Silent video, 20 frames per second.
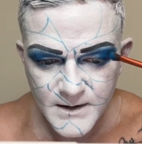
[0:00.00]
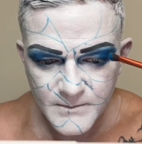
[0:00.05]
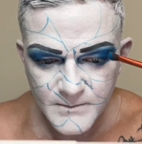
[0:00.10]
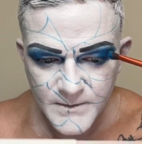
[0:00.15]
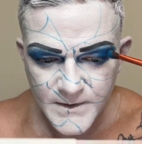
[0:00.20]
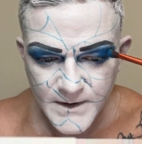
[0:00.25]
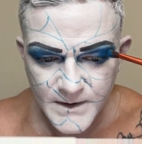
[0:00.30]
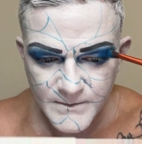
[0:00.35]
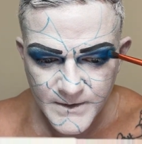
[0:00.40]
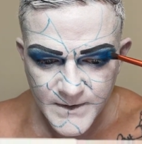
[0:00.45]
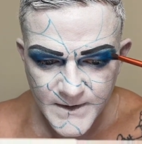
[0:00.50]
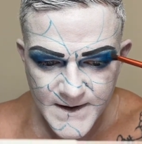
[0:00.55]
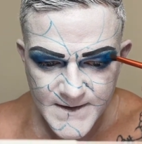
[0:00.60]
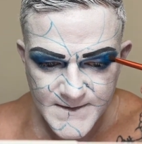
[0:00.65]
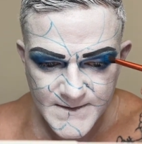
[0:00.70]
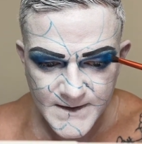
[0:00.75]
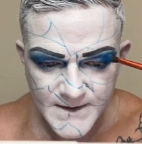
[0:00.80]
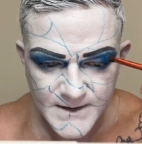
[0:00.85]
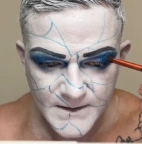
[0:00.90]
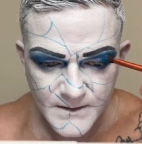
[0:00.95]
And I realized
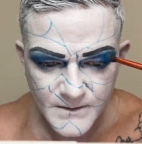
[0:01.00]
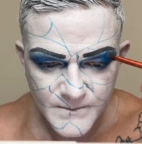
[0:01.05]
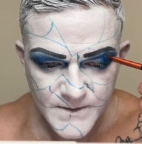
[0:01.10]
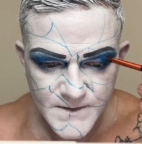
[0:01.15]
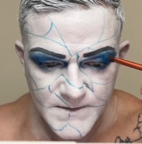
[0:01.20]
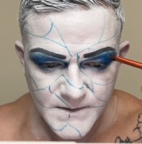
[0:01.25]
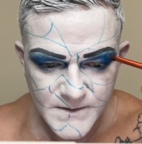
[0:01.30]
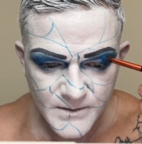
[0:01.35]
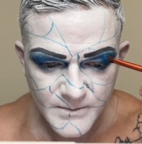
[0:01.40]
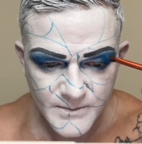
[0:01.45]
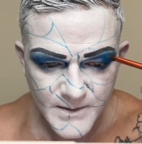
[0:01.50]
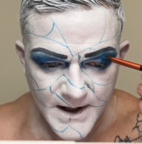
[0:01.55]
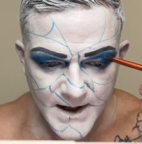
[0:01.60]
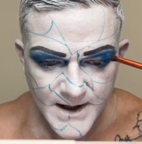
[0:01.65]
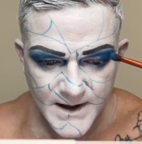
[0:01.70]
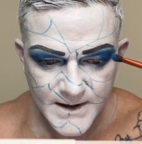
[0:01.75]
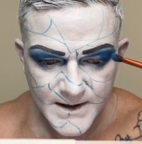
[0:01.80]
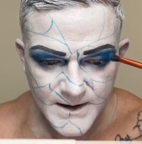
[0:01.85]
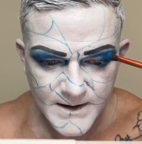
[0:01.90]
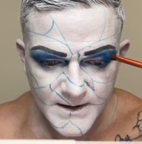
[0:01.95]
I can always go
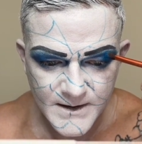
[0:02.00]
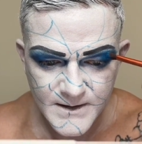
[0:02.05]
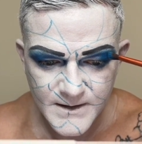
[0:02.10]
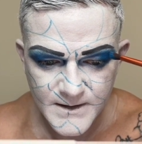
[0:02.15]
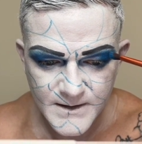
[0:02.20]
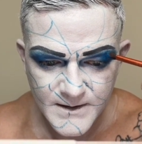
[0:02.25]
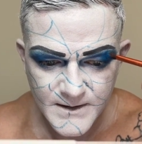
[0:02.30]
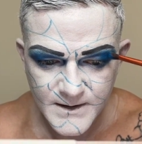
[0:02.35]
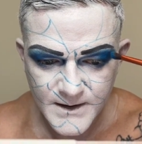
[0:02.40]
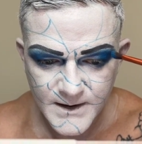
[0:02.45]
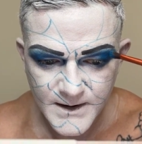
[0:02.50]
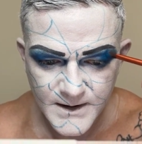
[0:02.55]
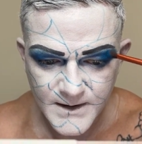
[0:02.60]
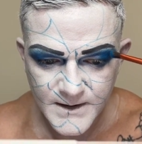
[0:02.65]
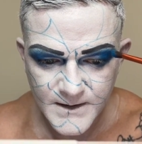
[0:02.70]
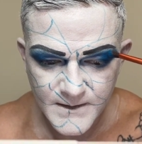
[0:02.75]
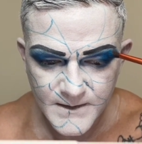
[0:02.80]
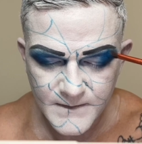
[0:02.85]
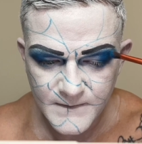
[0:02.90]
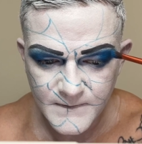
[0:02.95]
back
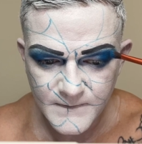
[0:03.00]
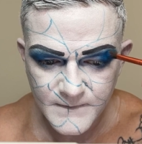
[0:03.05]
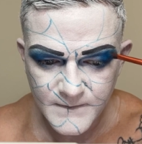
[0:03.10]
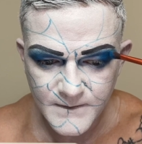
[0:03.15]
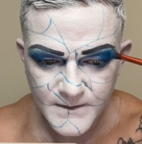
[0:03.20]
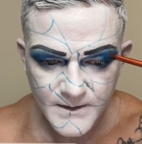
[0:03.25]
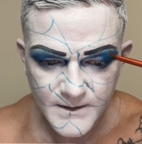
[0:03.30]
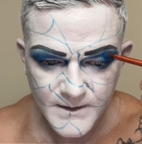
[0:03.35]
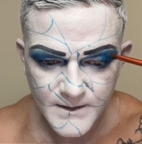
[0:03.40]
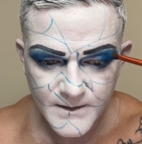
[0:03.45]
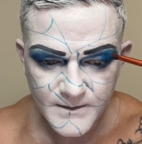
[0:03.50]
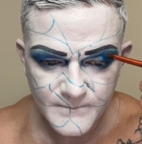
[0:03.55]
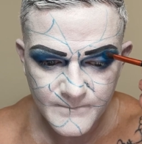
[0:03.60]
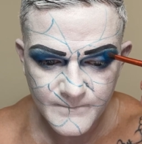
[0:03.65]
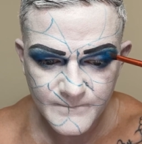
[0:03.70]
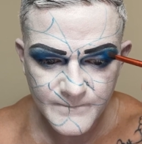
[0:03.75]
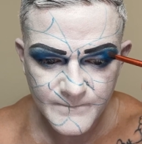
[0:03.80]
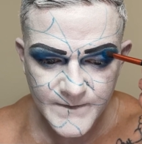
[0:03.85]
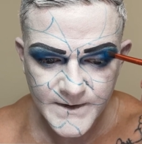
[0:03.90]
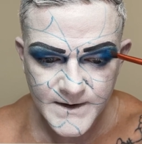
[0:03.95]
and
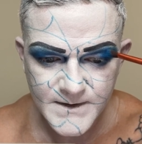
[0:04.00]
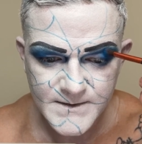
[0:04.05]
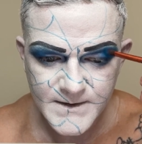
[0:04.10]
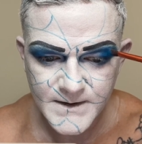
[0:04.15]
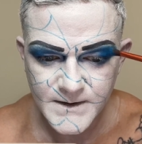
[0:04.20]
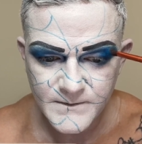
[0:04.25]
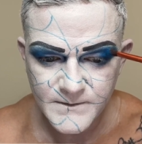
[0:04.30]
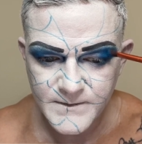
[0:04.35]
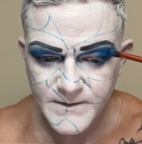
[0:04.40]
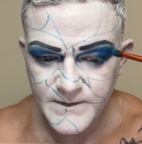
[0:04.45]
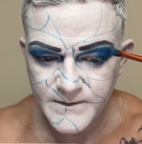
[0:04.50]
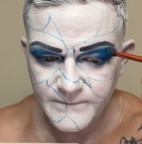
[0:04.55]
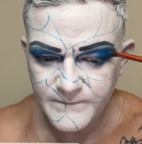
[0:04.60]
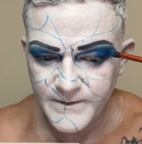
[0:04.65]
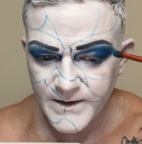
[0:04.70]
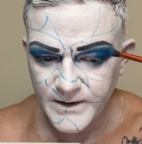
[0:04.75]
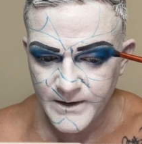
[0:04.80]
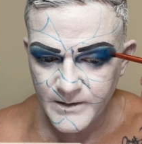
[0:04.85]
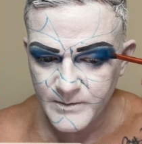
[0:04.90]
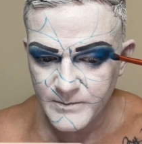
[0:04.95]
continue to
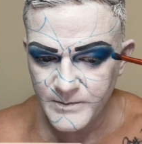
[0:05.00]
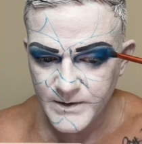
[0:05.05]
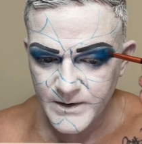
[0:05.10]
develop.